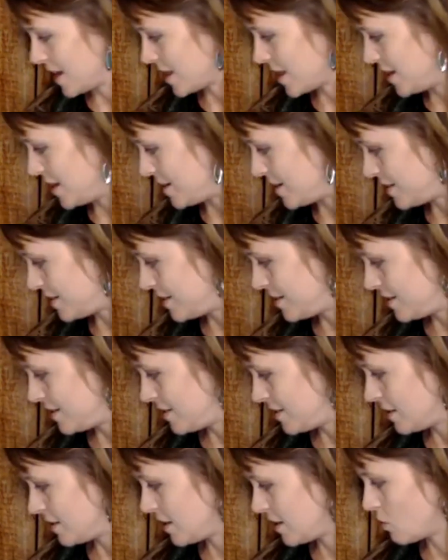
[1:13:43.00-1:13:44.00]

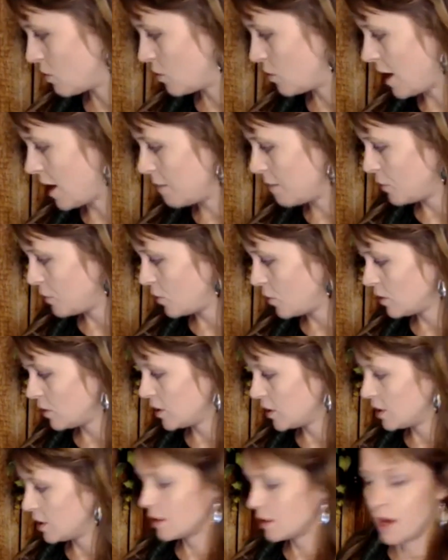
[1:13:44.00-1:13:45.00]
this, like when I'm
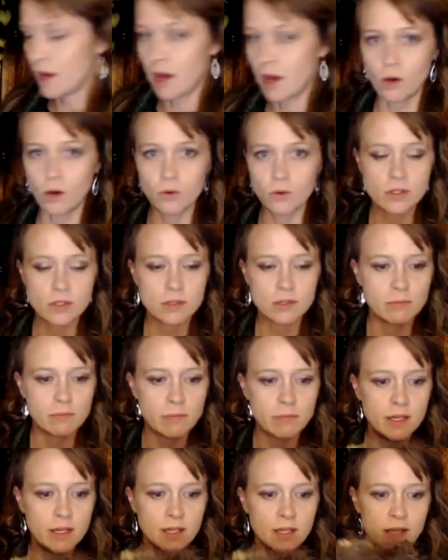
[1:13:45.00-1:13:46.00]
pulling out
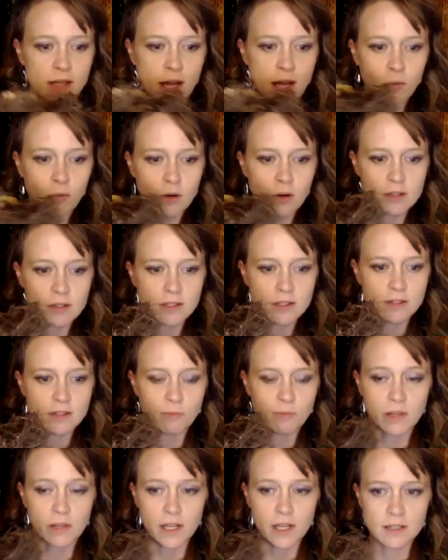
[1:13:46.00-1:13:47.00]
big networks
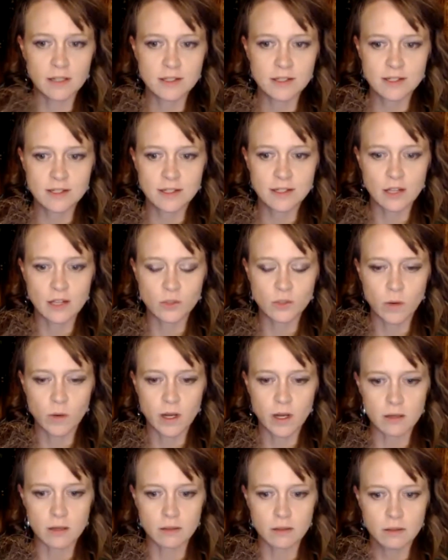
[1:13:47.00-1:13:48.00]
of plants as
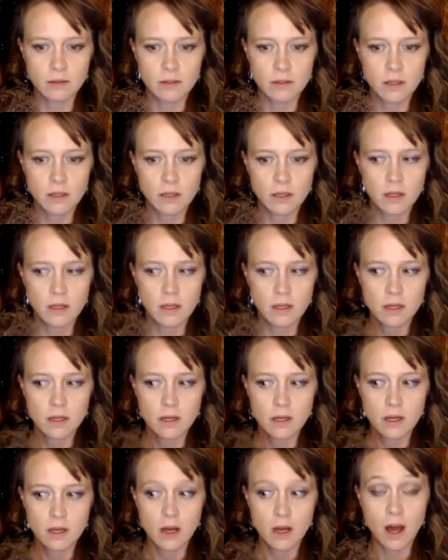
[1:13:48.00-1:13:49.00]
well,
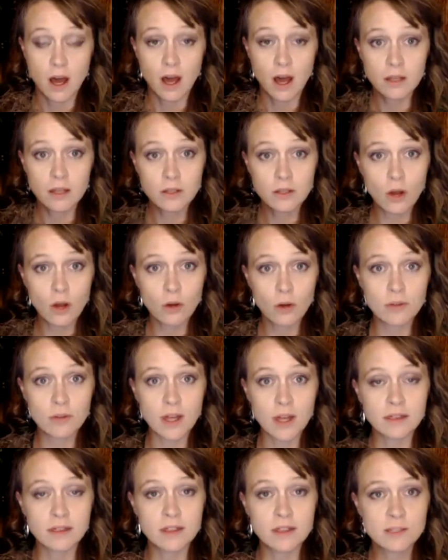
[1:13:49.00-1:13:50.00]
I know
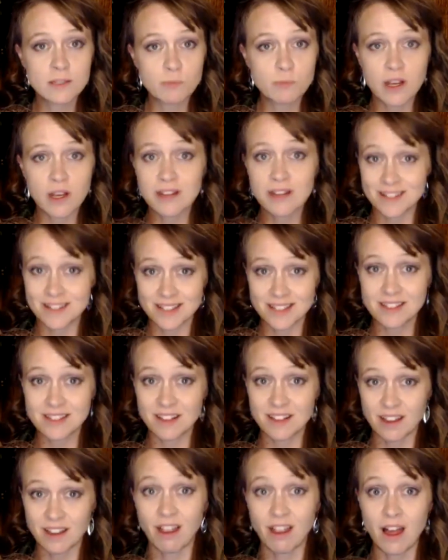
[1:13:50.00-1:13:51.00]
that this plant is
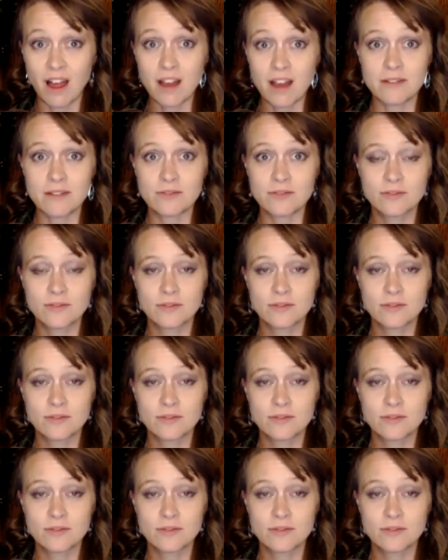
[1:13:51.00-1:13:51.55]
still alive